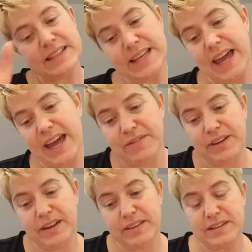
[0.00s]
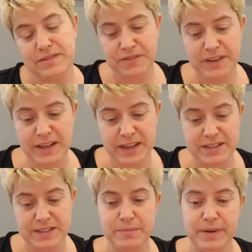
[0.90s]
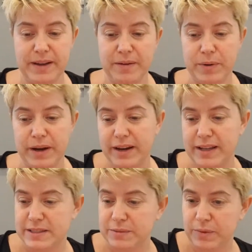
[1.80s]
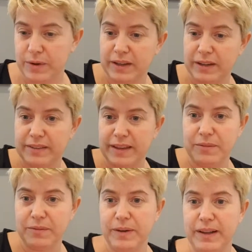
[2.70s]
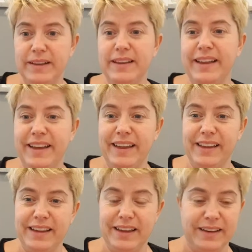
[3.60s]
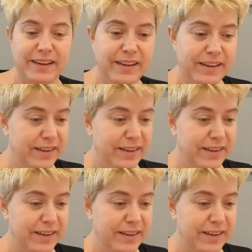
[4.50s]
Since I haven't got it finished, my brain isn't working that well in